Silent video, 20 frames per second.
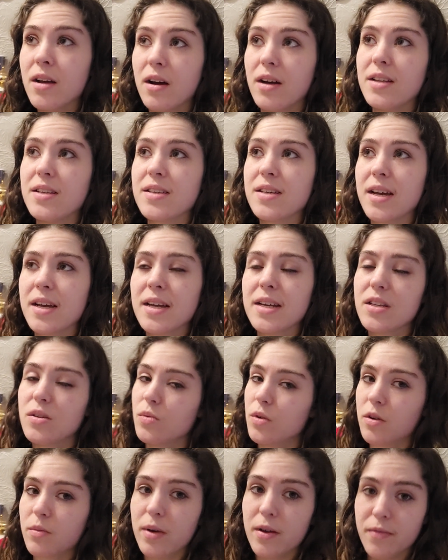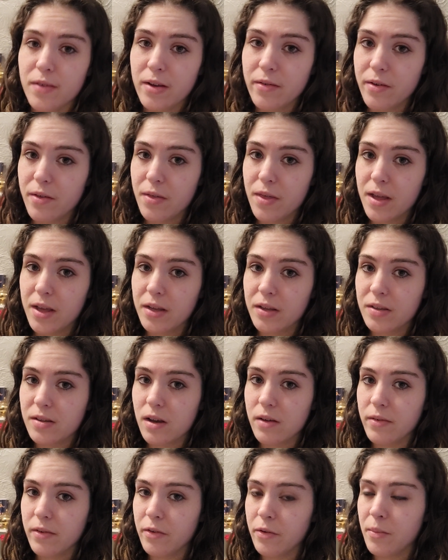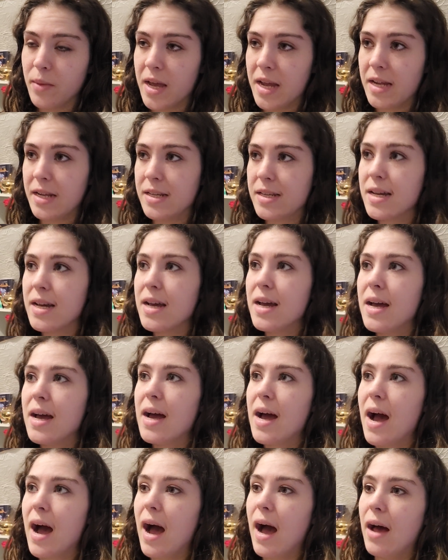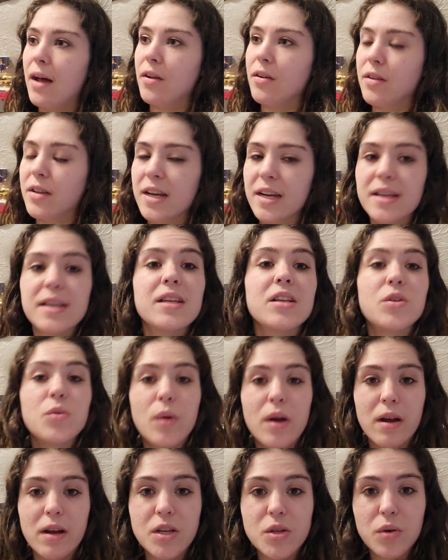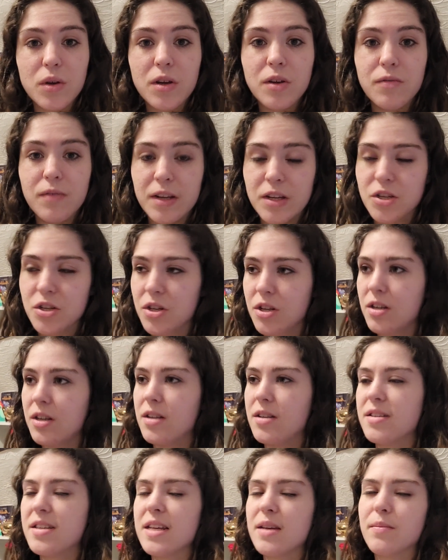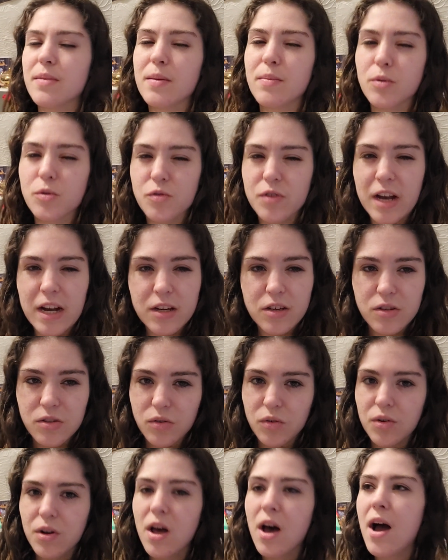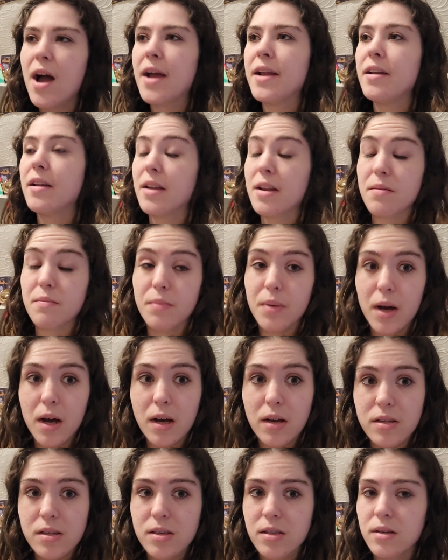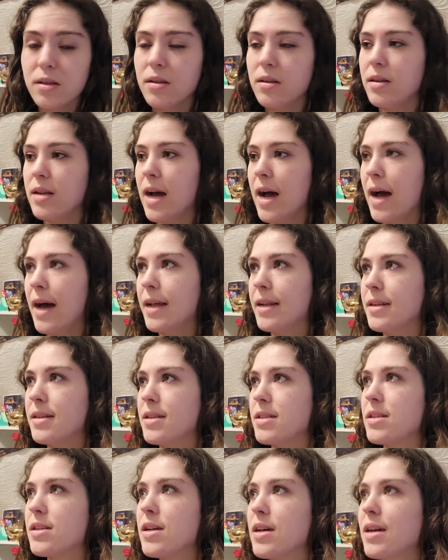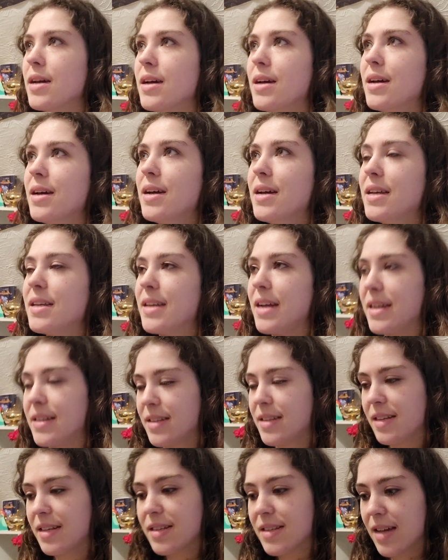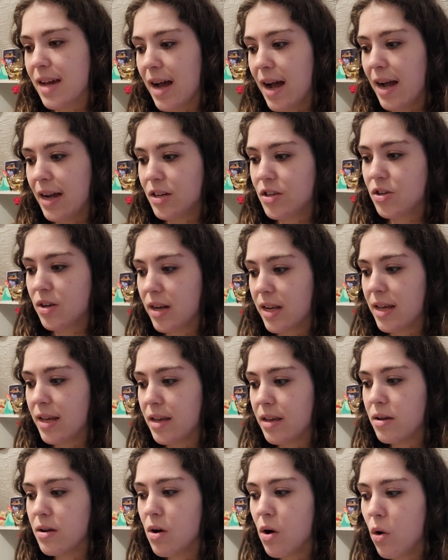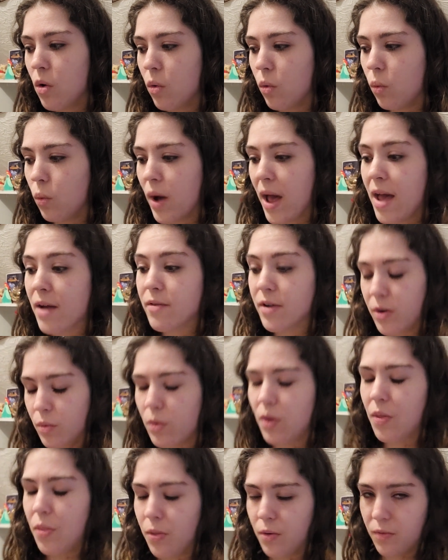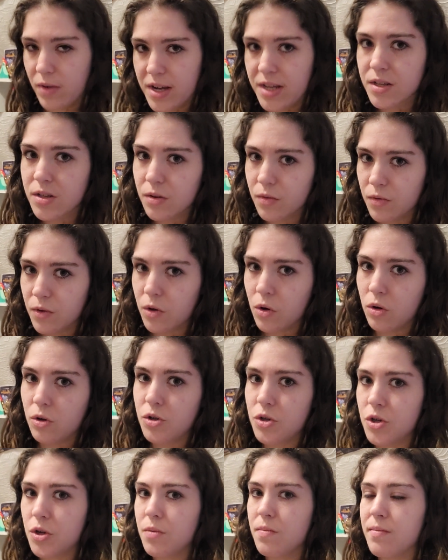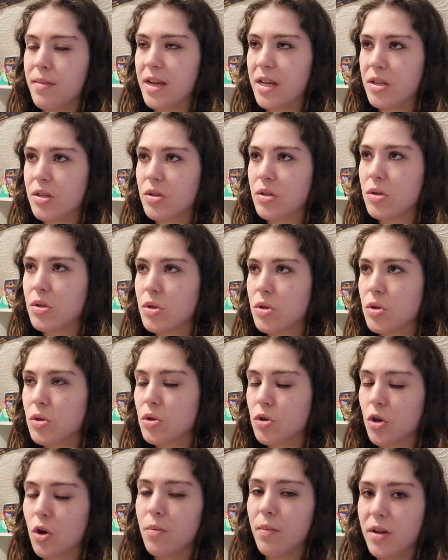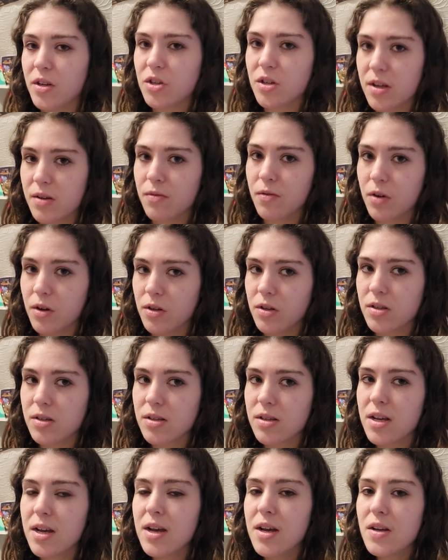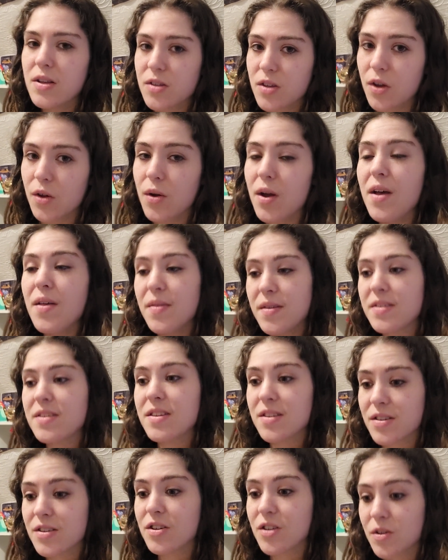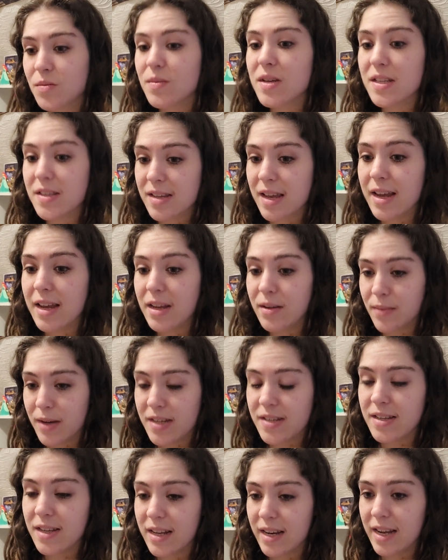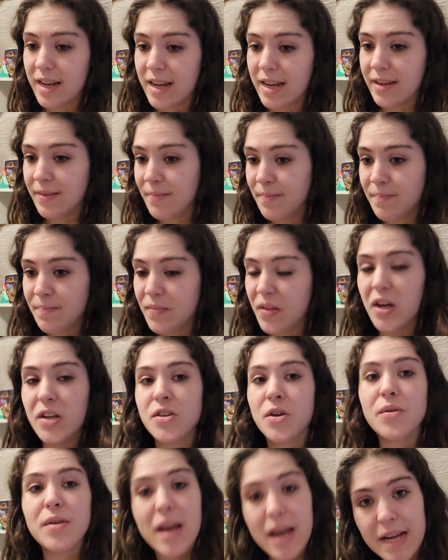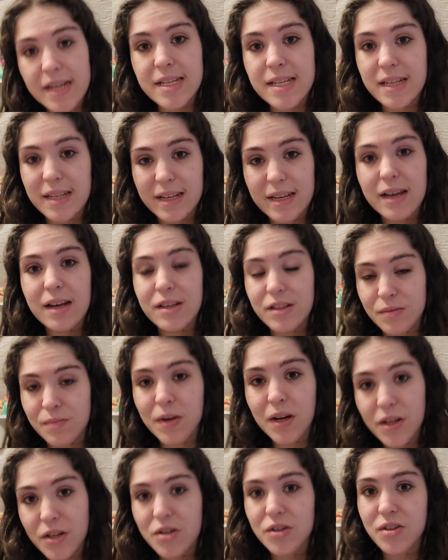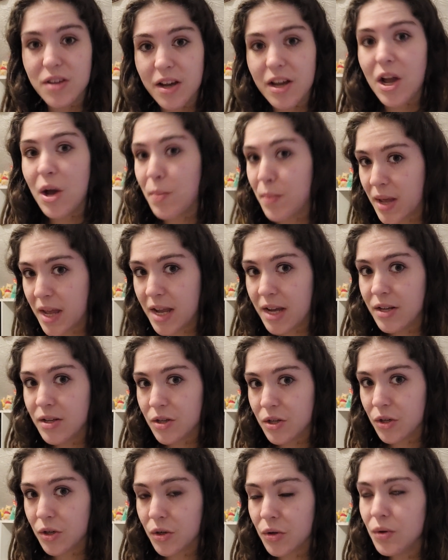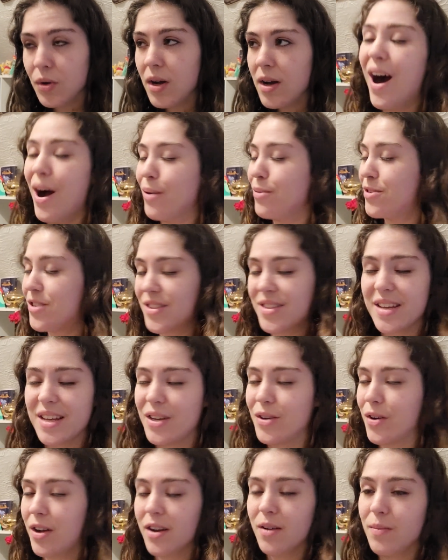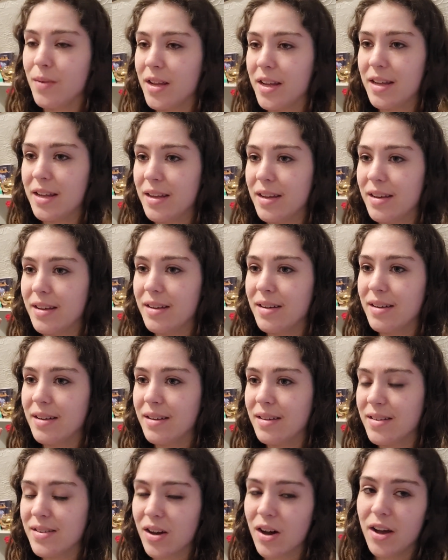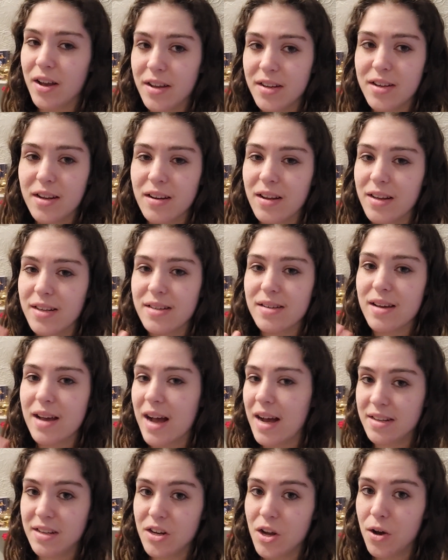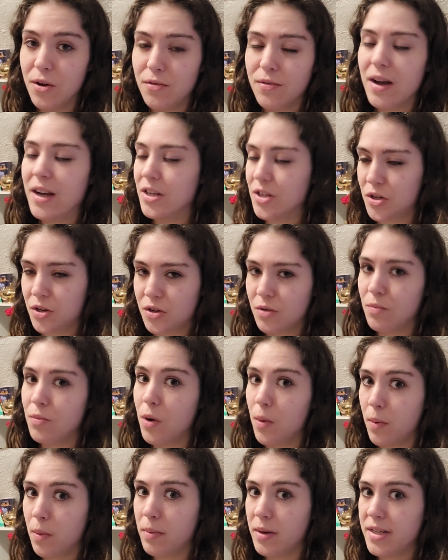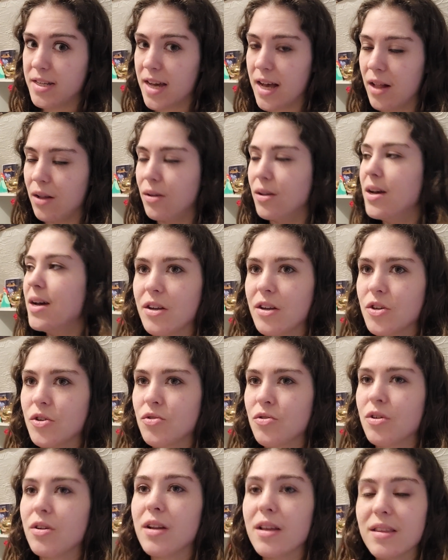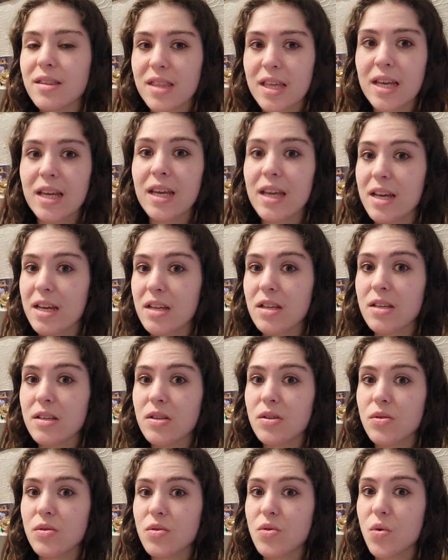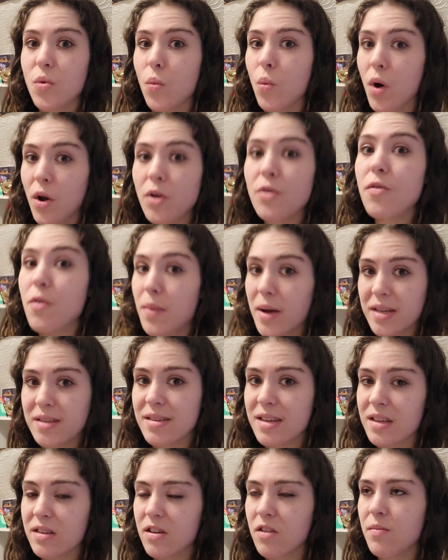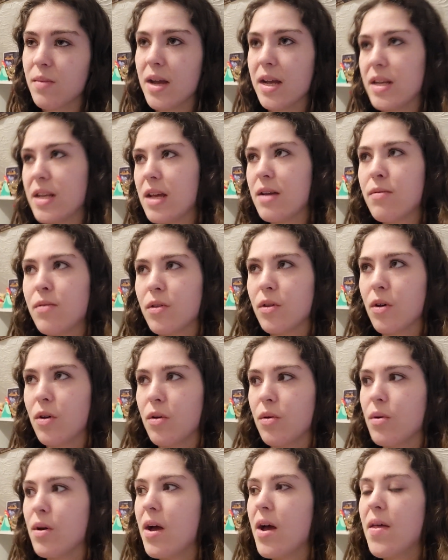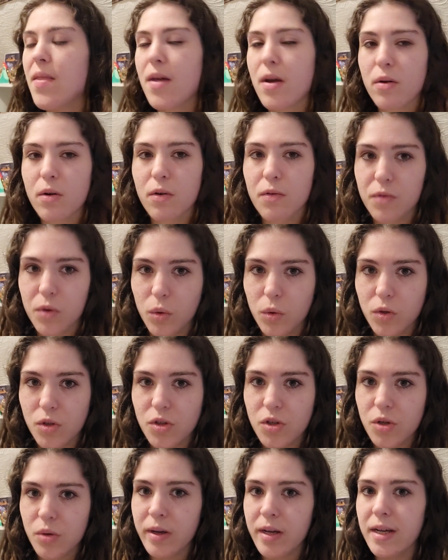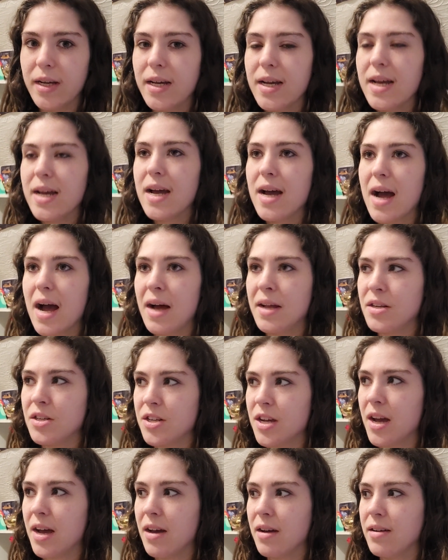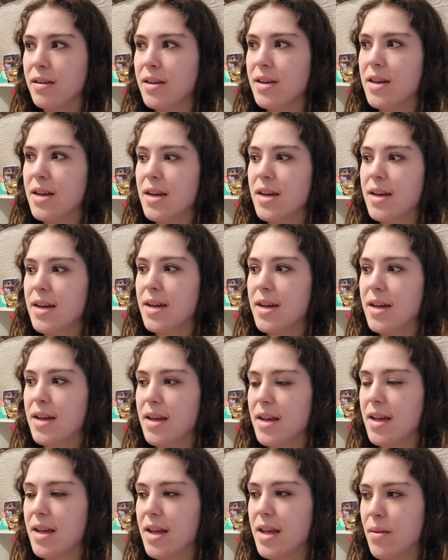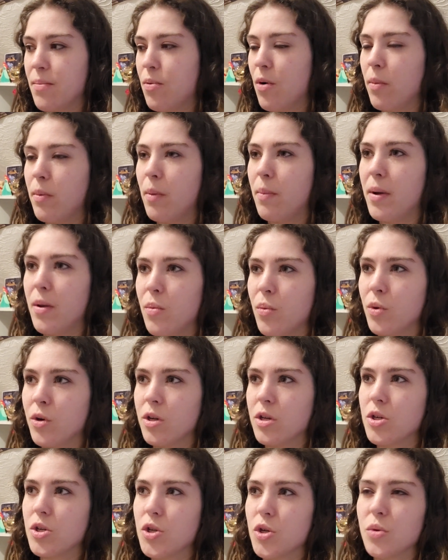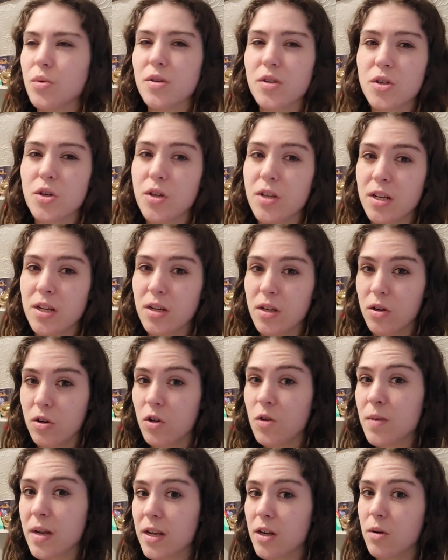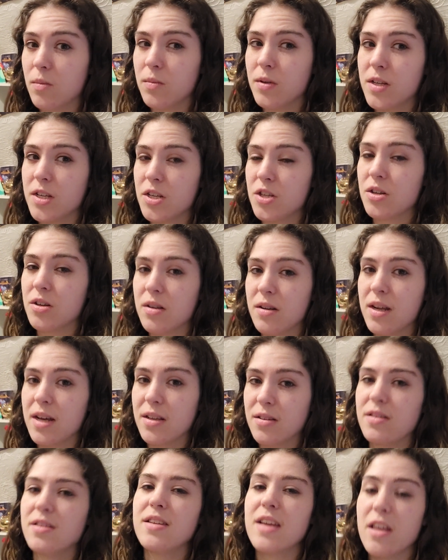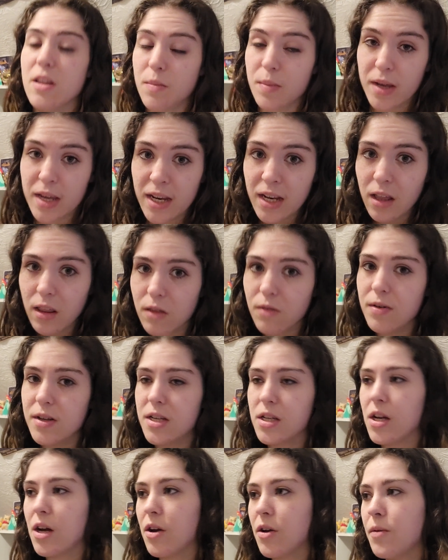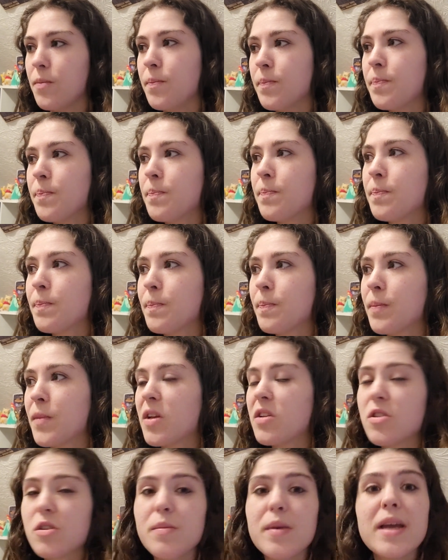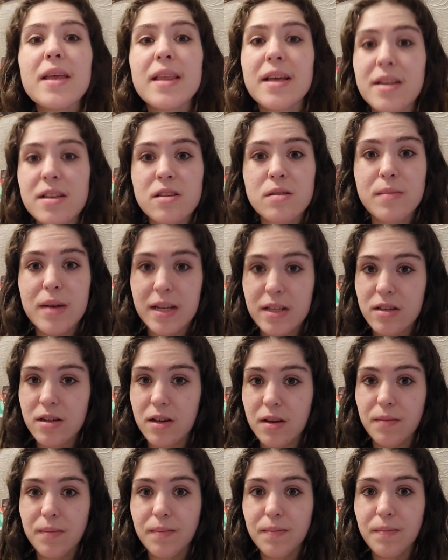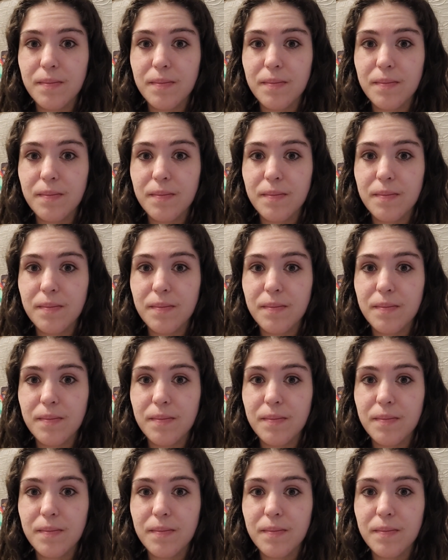hindsight, it's one of my favourite things I've ever made, and getting to wear it to a convention and seeing people's reactions online and in person and getting to actually wear it with the rest of the costume makes so much difference. So this is just me saying, basically, I don't hate it as much as I appear to. I was just incredibly tired and I'd had enough, as you can probably tell. truly think it is one of the best things I've made, even though there are flaws to it, and yeah, it probably wouldn't do as good in a cosplay competition as I said at the beginning of the video. To me, that doesn't matter